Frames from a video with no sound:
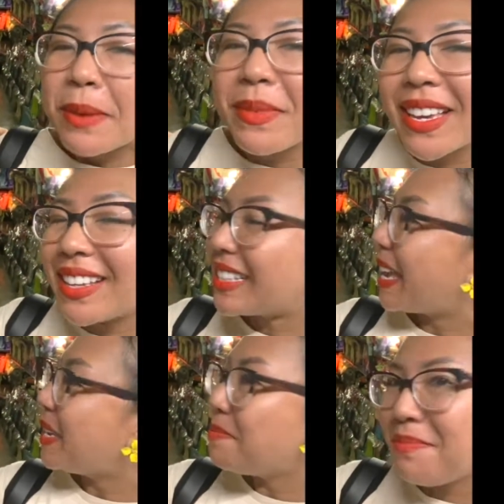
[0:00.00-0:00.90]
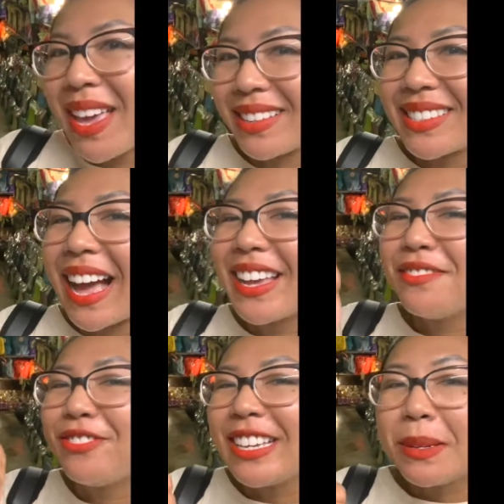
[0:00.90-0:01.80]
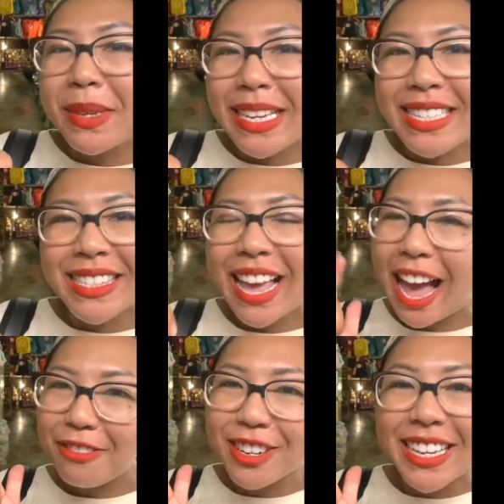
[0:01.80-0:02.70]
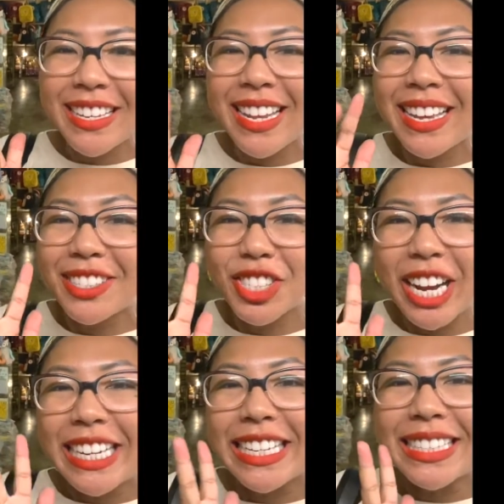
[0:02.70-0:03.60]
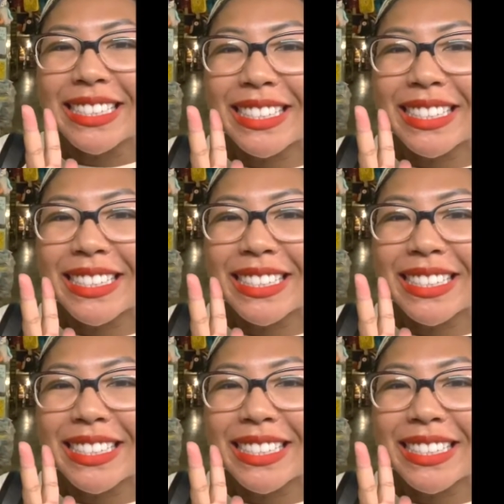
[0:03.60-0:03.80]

Because I am mixed. I am Vietnamese, yeah. African, and Chinese.